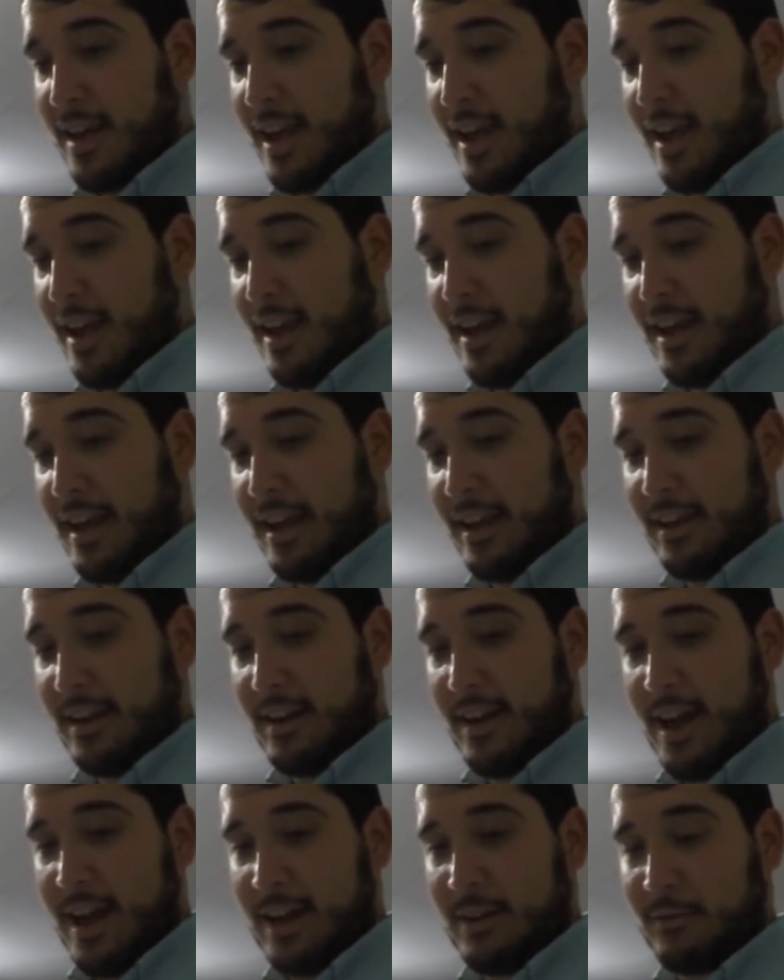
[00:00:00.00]

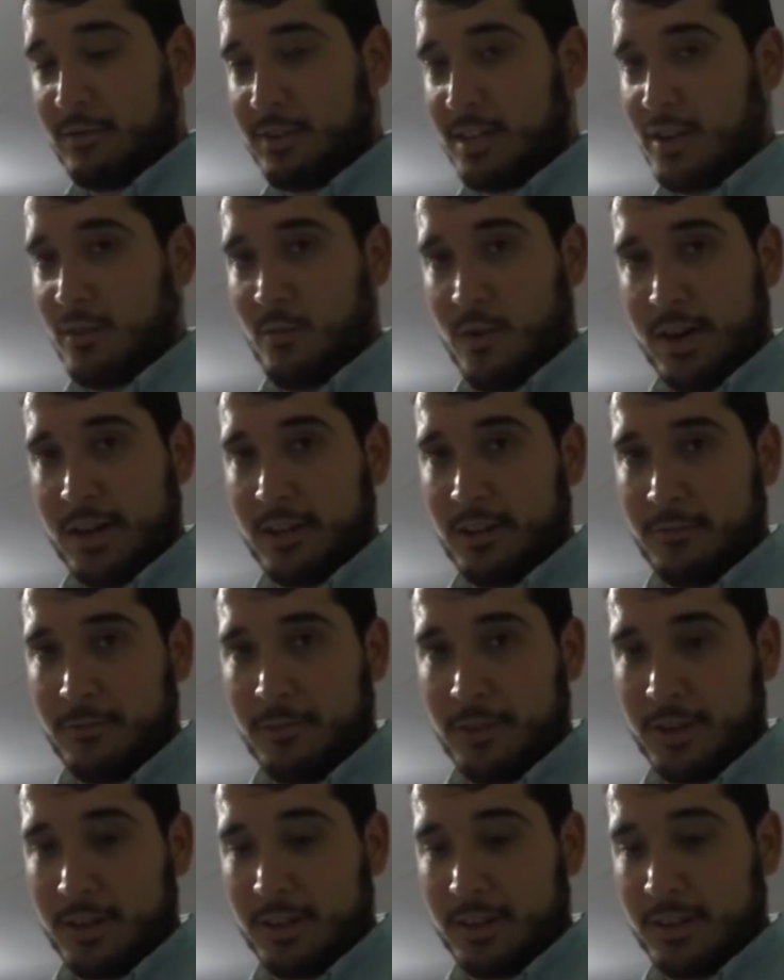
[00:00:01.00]
And I didn't want it in the
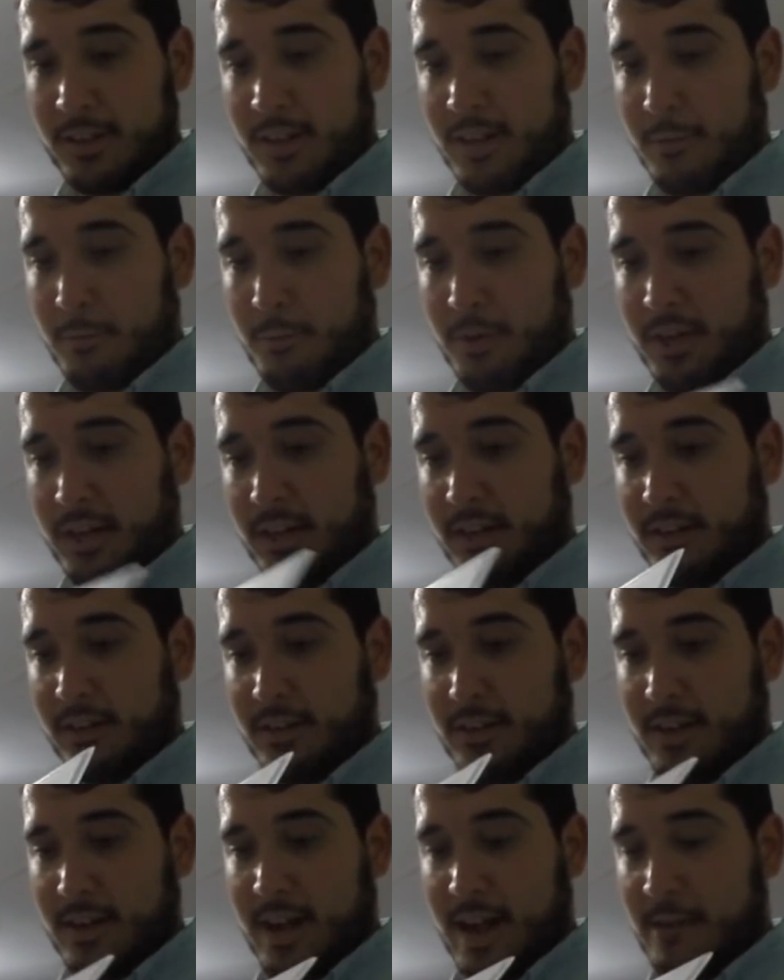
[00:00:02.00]
front,
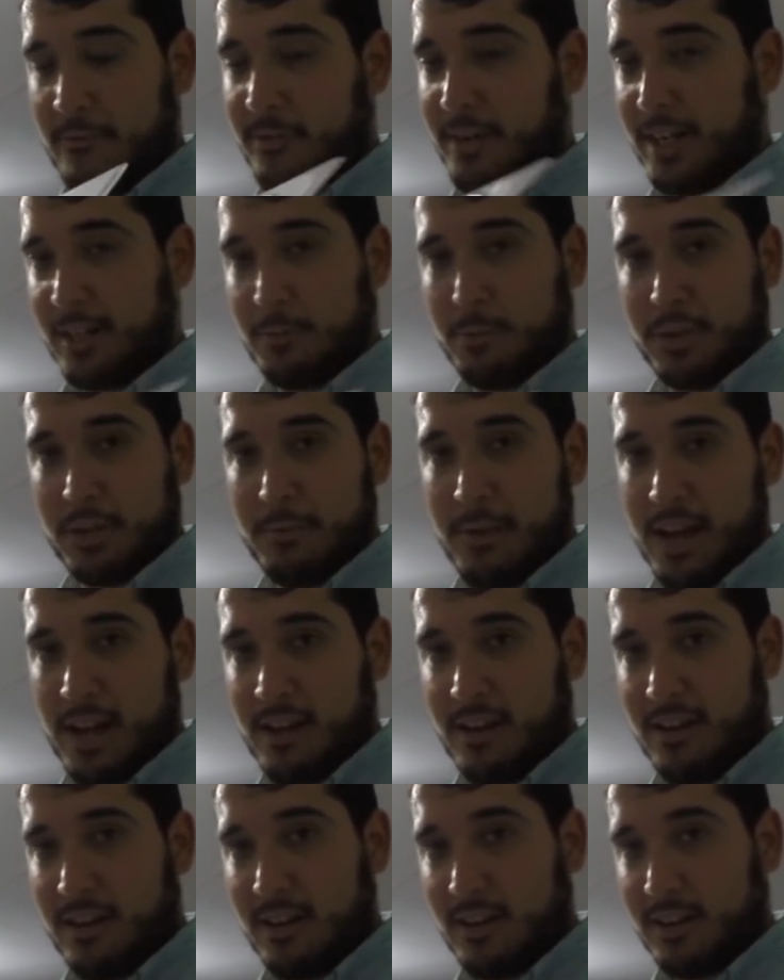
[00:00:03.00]
but I forgot to put it
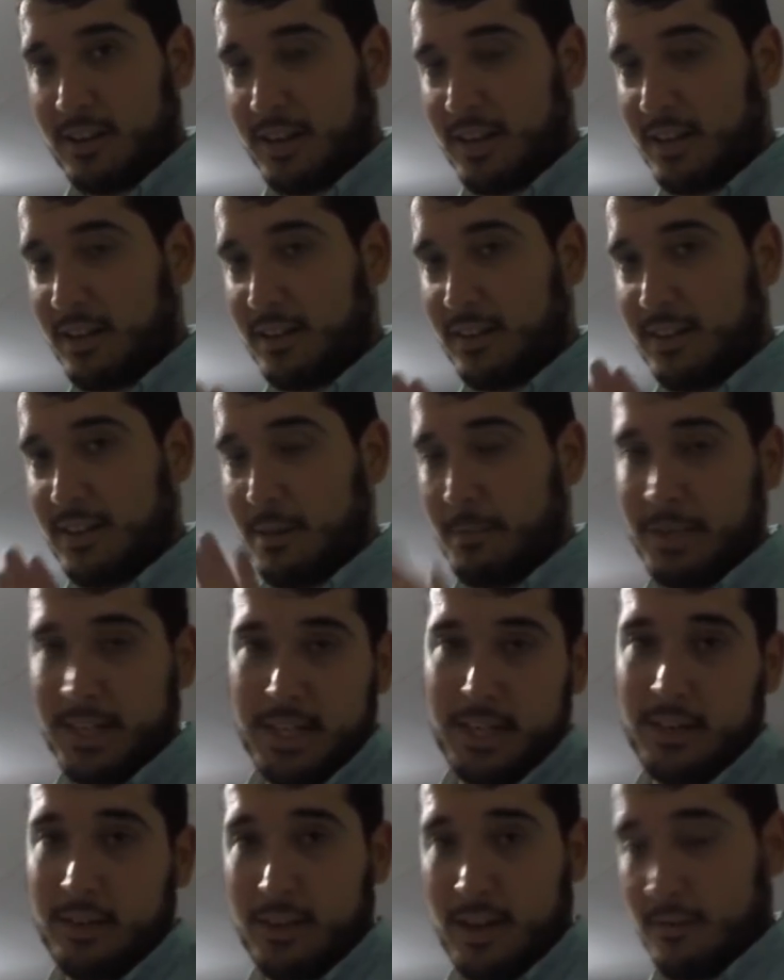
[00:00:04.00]
back on and let me
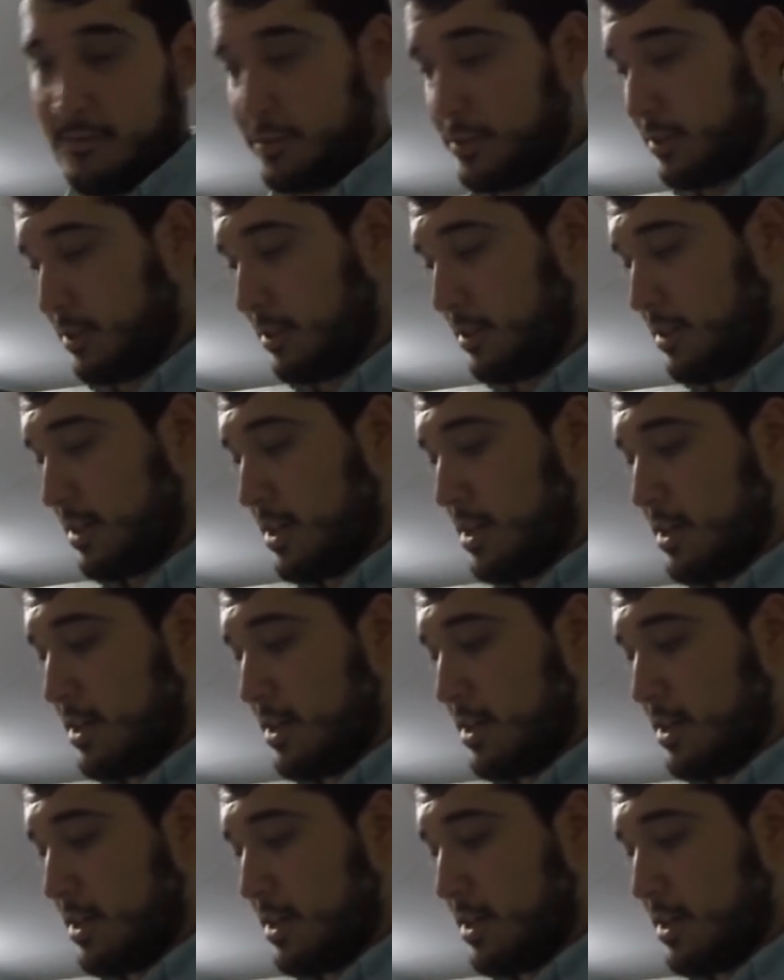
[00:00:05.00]
get it, officer.